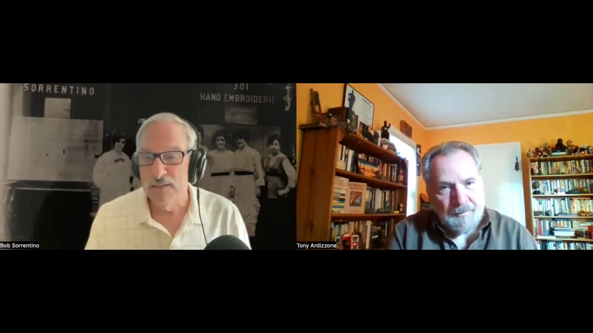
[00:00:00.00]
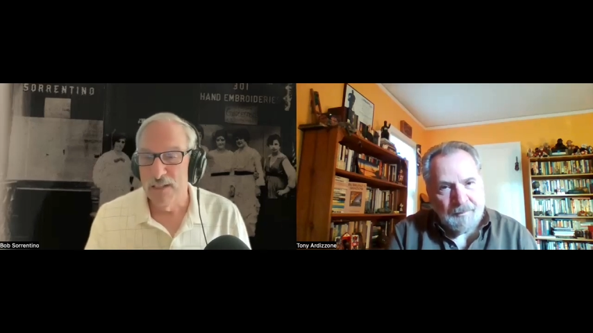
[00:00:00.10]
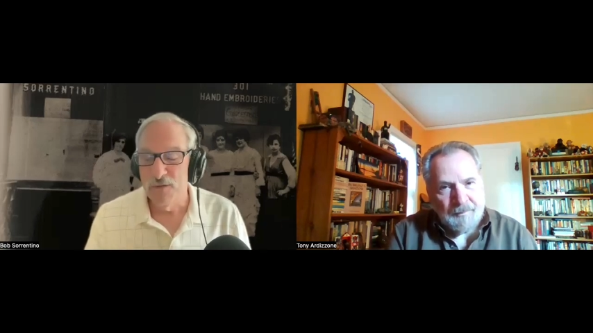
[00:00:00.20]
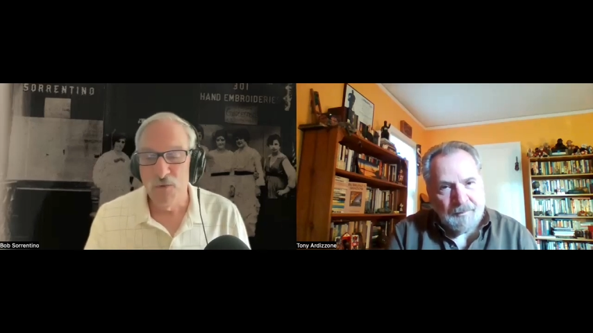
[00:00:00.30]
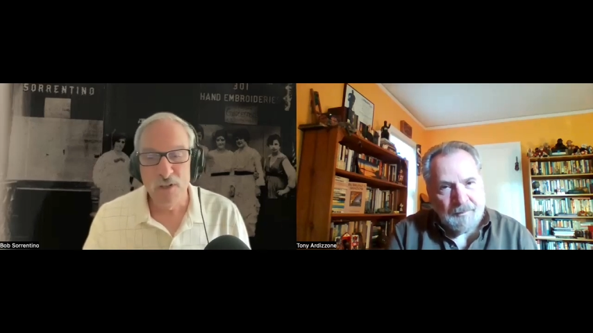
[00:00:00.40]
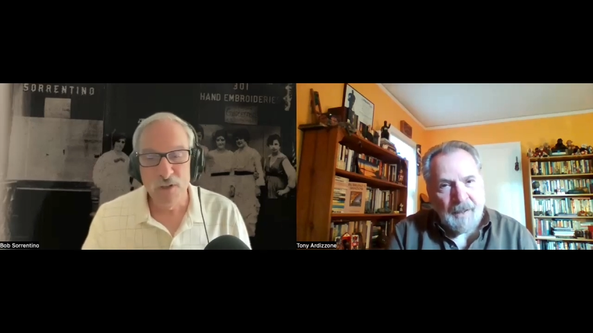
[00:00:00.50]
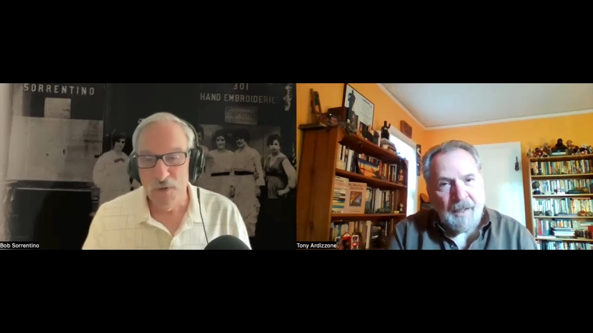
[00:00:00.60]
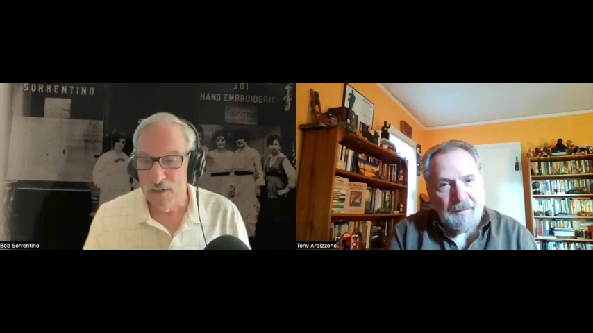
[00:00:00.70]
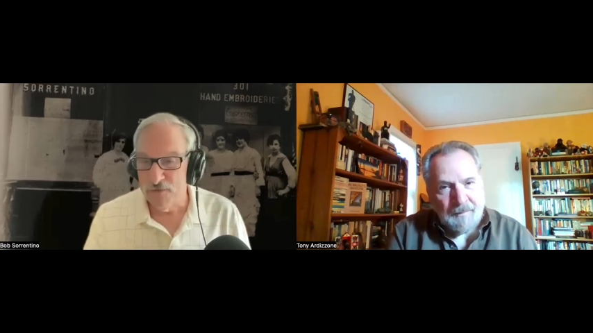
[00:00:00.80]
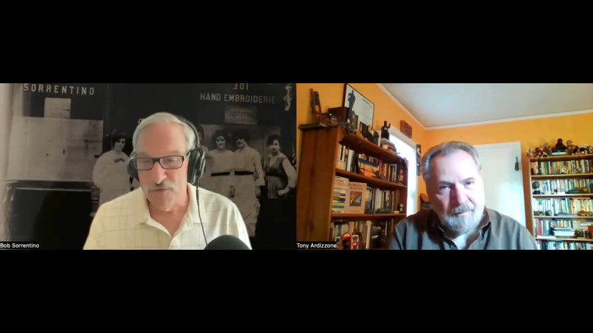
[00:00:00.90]
Speaker 1: I had to walk yeah.
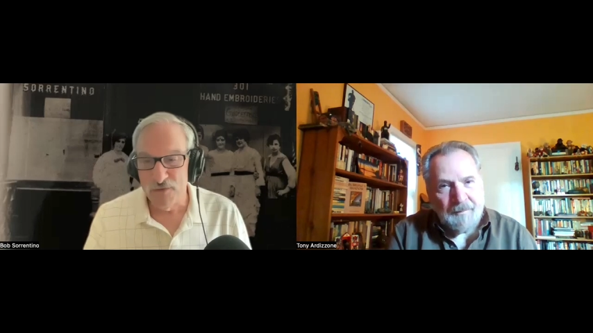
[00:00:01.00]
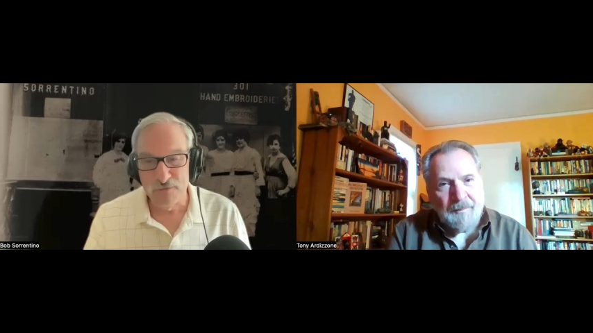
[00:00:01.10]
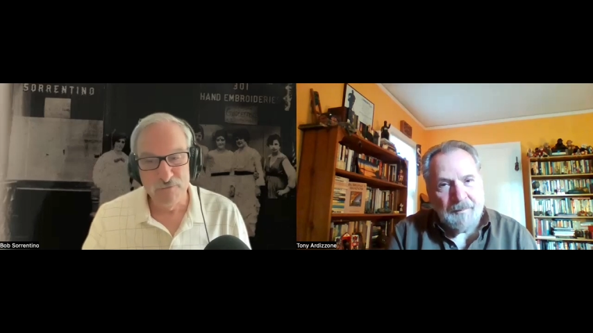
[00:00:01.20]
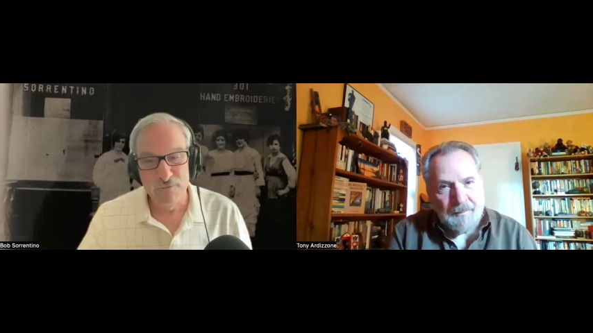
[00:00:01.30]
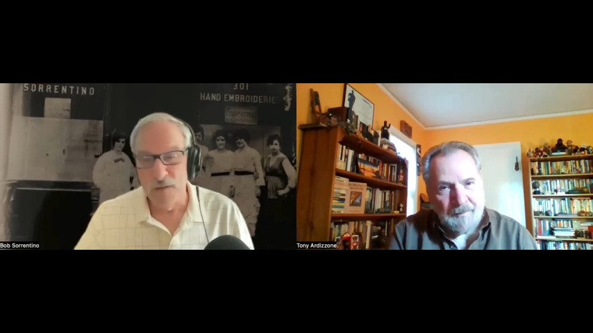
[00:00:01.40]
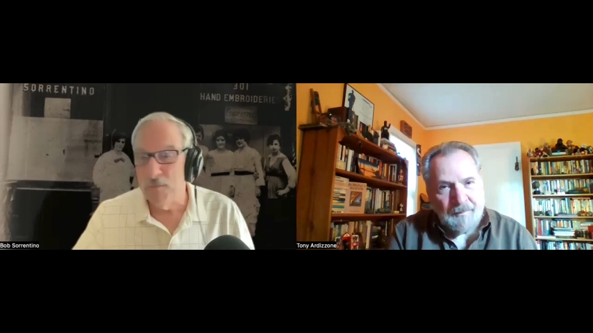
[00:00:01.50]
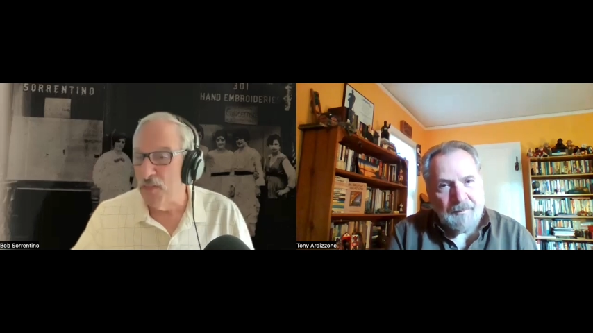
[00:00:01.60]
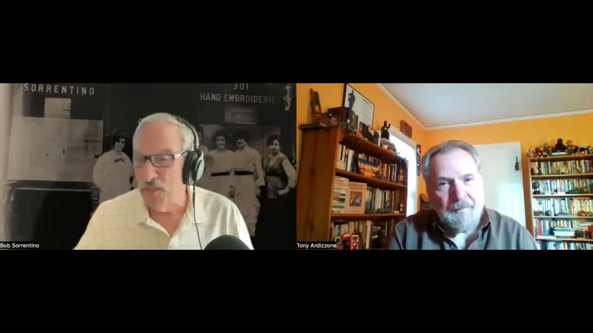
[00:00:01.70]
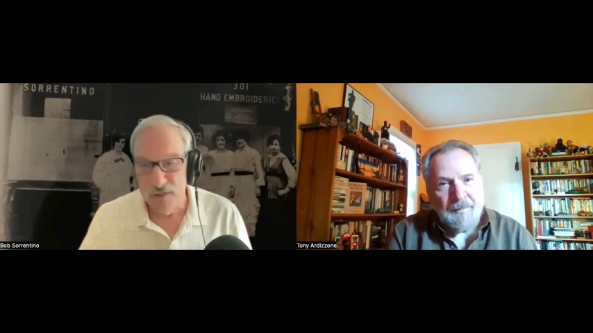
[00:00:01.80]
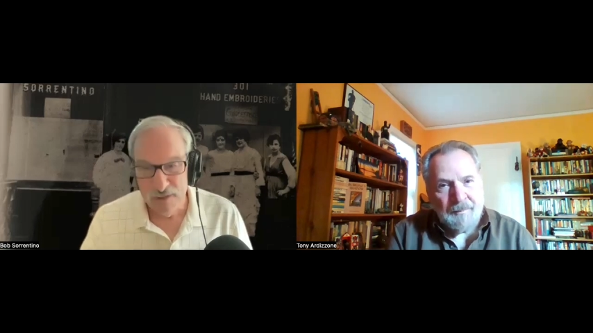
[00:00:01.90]
away for a
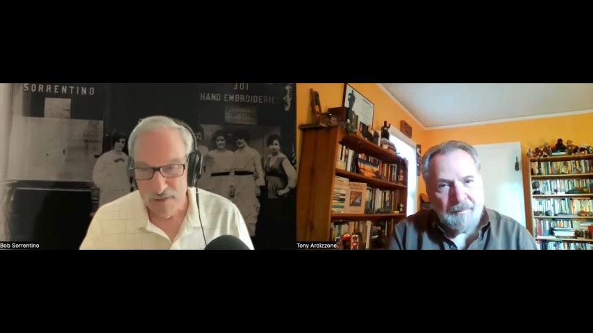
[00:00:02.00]
month,